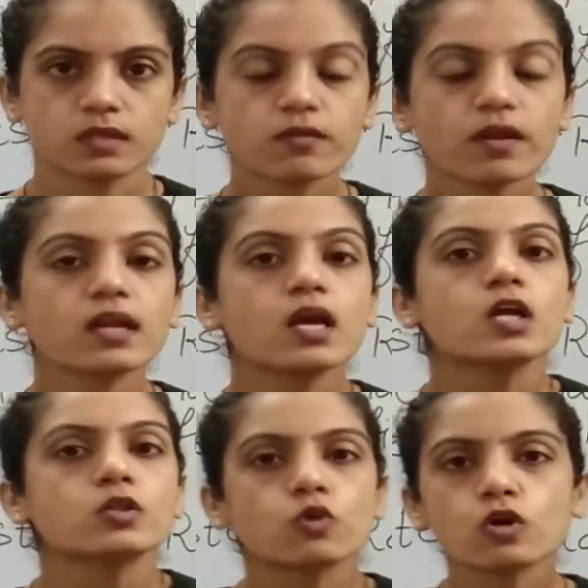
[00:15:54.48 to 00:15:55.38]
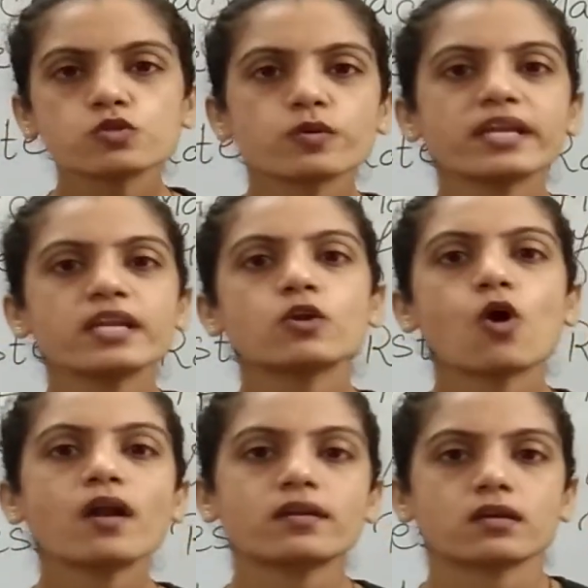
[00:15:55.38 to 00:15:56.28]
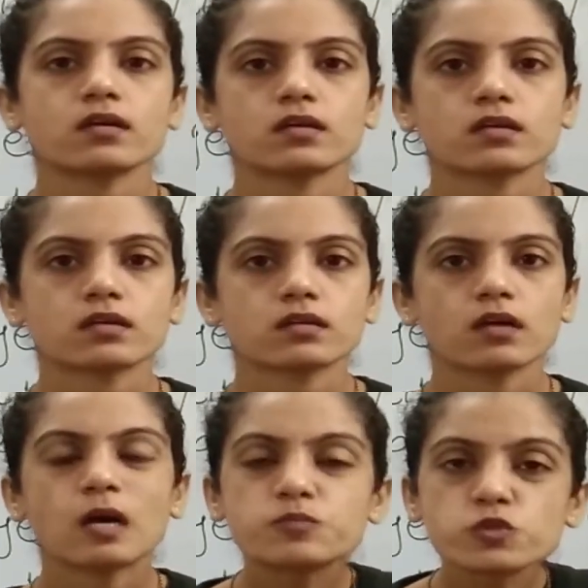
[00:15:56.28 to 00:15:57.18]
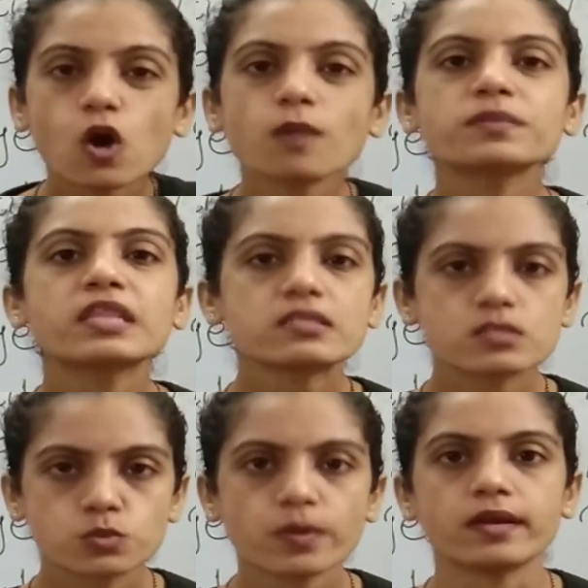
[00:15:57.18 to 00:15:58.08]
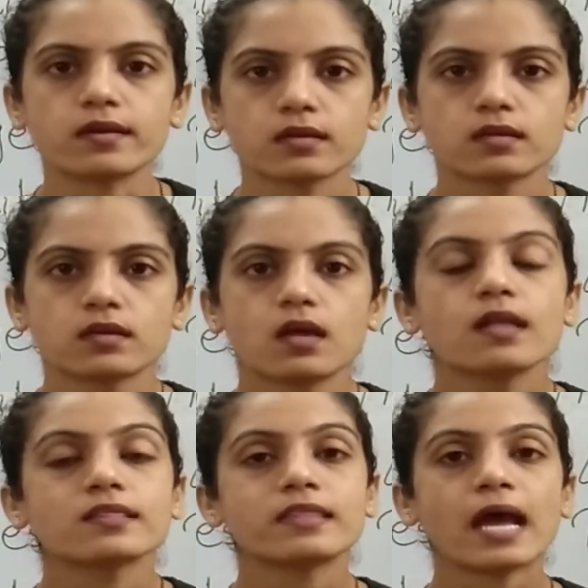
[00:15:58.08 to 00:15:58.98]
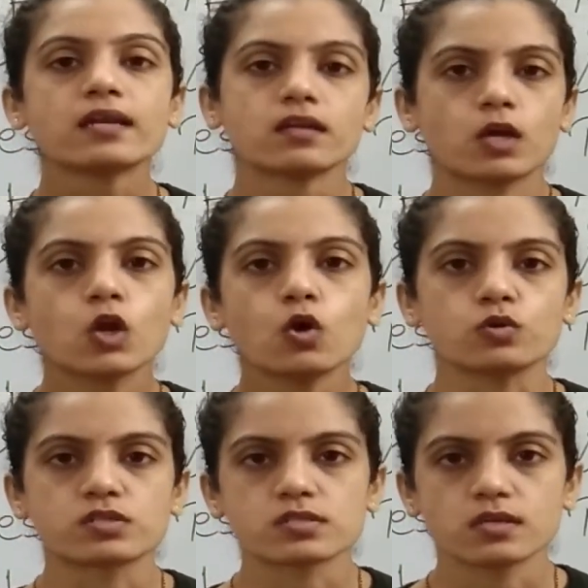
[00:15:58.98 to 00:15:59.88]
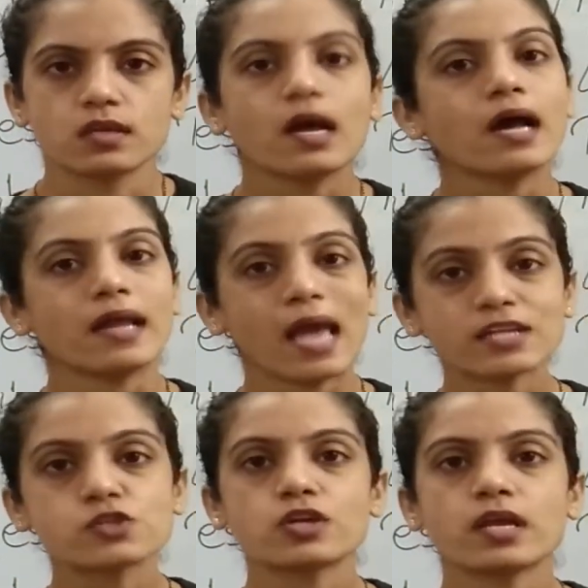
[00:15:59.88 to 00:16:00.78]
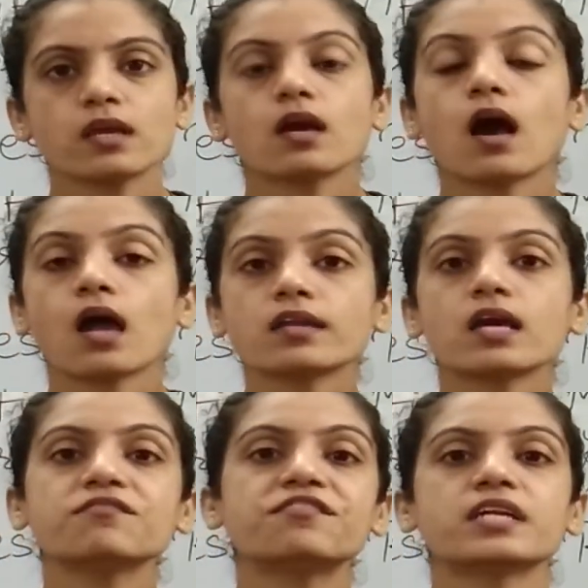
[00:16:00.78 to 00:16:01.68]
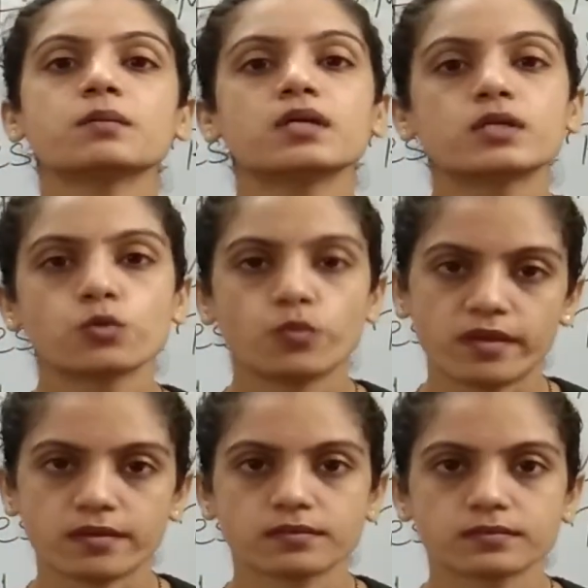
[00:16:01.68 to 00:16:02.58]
Right? Those who cannot absorb this sweat, that clothes are actually uncomfortable to wear.